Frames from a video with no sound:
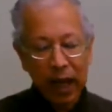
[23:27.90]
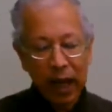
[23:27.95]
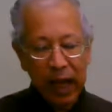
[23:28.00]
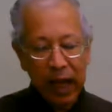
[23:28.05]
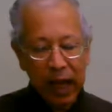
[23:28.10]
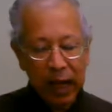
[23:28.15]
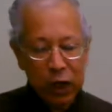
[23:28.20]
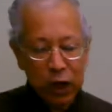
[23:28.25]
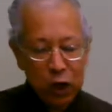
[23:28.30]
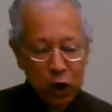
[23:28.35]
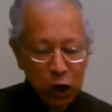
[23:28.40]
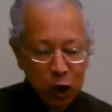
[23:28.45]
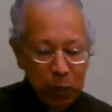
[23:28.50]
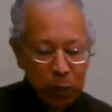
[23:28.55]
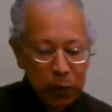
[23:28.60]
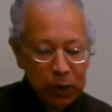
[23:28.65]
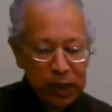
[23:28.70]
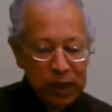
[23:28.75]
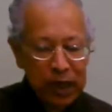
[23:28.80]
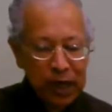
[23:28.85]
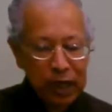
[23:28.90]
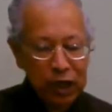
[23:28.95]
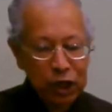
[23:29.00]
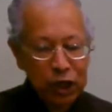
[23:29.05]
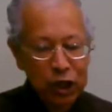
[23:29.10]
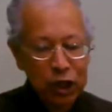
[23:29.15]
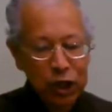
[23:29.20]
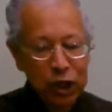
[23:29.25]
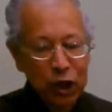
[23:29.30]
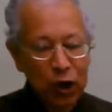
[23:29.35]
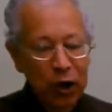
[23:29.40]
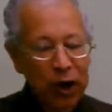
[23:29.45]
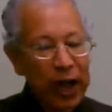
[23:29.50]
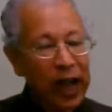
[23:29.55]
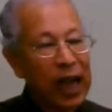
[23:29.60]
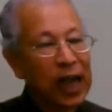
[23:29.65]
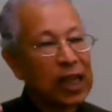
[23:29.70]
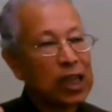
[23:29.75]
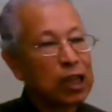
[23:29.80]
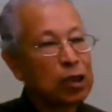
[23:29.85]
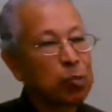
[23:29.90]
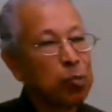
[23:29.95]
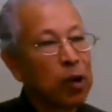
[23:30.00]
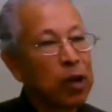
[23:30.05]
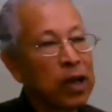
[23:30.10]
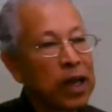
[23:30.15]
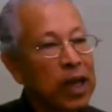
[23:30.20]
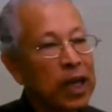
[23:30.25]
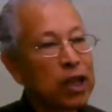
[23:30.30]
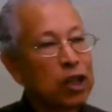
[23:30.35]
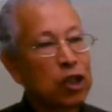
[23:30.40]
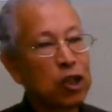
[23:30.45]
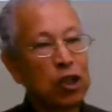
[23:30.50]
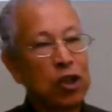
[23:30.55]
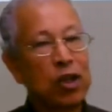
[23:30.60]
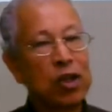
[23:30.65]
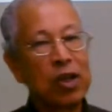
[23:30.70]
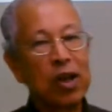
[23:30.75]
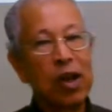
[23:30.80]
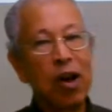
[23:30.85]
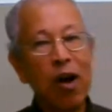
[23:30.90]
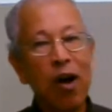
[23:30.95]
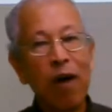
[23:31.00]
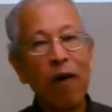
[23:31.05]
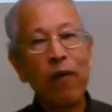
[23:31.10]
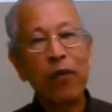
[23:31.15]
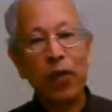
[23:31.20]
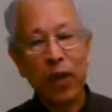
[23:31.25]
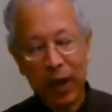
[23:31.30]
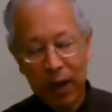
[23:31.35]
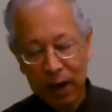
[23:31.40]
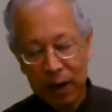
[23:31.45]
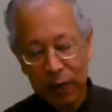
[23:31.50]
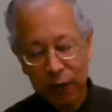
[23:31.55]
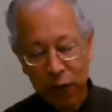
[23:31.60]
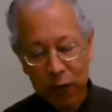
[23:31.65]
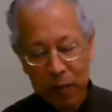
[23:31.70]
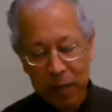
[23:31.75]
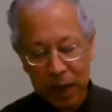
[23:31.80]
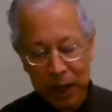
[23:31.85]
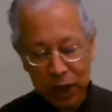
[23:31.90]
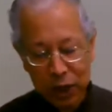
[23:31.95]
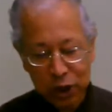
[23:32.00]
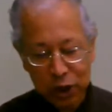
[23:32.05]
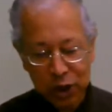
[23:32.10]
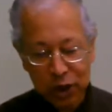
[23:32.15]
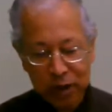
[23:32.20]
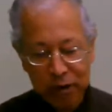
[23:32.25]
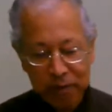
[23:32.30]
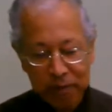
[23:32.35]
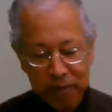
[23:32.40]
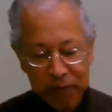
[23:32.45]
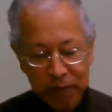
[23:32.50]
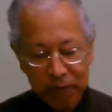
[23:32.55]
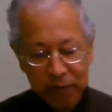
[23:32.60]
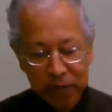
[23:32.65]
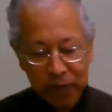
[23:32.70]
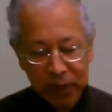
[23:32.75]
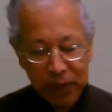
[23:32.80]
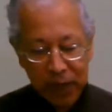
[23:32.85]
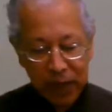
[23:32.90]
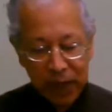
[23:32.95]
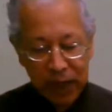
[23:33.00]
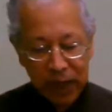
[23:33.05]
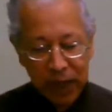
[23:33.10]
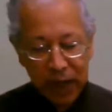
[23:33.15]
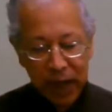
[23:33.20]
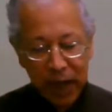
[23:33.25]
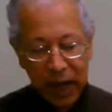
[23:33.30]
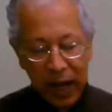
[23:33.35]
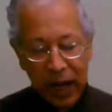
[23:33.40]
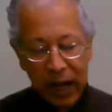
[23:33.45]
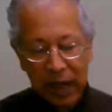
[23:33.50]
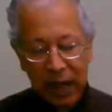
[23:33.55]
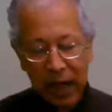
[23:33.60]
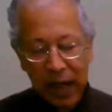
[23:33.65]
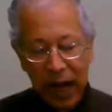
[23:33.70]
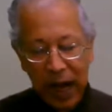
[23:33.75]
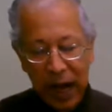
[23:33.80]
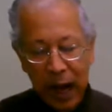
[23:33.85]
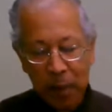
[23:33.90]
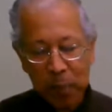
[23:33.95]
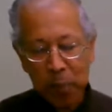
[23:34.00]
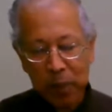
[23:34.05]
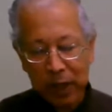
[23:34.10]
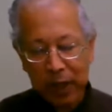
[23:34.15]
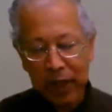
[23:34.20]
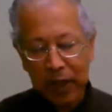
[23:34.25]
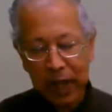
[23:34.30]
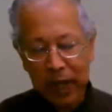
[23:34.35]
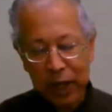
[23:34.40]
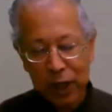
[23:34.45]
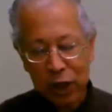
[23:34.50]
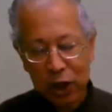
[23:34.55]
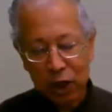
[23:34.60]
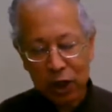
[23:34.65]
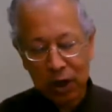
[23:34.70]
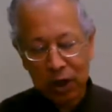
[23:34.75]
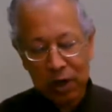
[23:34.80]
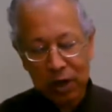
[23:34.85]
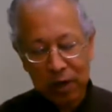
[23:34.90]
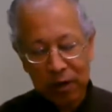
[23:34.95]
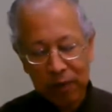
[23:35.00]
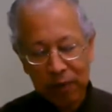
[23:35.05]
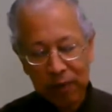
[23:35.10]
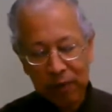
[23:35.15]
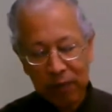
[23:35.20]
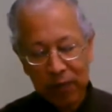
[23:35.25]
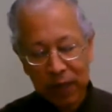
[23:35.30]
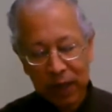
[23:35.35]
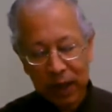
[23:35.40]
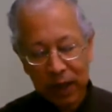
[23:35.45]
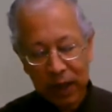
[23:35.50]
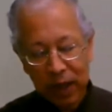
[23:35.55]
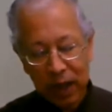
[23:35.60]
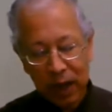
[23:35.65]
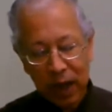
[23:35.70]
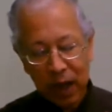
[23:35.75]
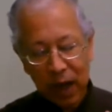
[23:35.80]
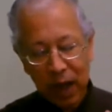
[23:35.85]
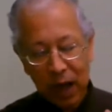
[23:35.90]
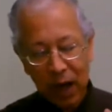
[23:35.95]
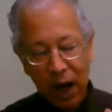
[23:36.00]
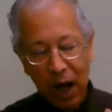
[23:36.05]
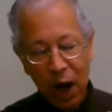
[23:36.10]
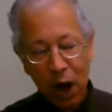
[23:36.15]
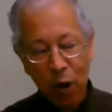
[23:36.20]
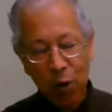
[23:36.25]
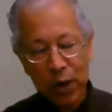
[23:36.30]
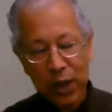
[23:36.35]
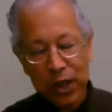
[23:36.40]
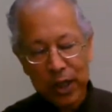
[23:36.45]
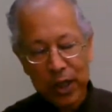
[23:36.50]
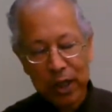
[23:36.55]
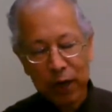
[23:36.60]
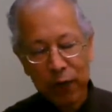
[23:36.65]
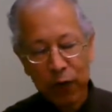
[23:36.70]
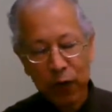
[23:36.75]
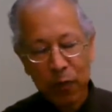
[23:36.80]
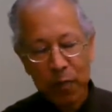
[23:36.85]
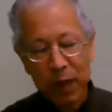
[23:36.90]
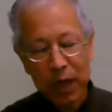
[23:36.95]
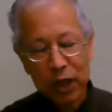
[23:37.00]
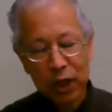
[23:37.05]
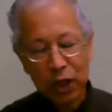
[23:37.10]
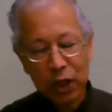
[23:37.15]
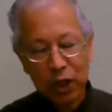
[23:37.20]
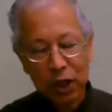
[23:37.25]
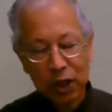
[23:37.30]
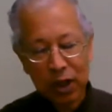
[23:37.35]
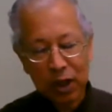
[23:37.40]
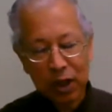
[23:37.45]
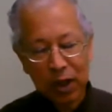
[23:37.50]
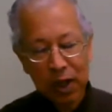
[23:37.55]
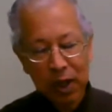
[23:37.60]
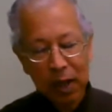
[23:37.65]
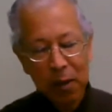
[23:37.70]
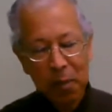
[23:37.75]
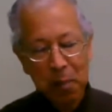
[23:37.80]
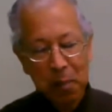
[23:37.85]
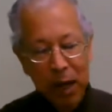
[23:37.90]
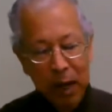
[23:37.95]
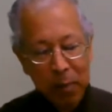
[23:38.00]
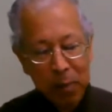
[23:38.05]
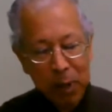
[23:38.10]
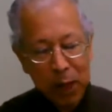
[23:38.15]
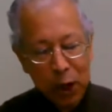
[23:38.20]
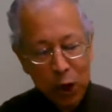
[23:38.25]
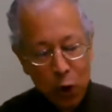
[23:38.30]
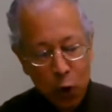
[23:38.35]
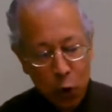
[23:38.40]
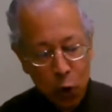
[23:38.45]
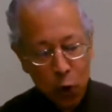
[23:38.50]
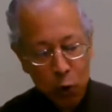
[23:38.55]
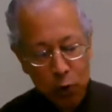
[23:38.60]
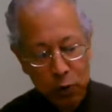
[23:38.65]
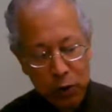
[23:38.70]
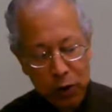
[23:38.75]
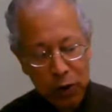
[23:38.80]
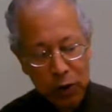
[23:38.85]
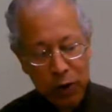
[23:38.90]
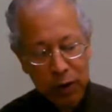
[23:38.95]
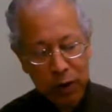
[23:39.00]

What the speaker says: Interpretation, your explanation of the information, and application, how this information may be used.